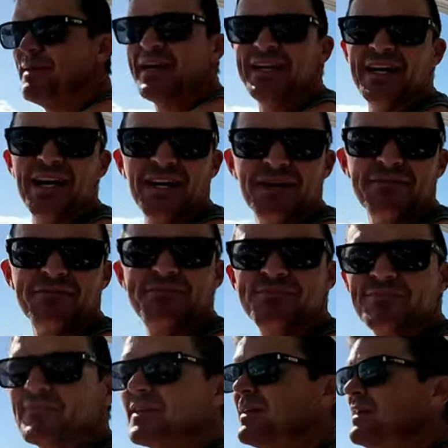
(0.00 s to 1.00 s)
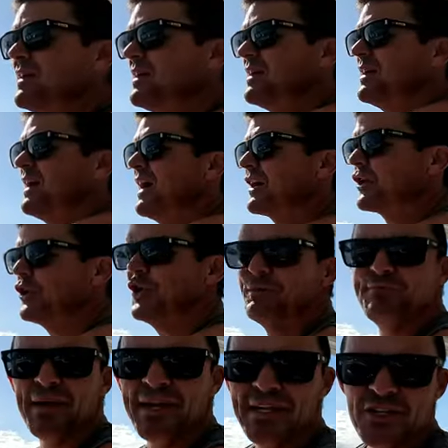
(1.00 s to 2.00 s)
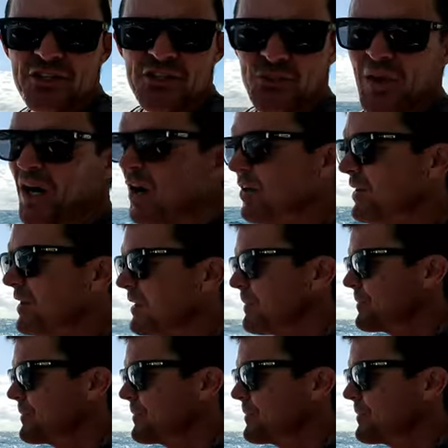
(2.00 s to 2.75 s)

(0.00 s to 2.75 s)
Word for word: meter, a good meter swell,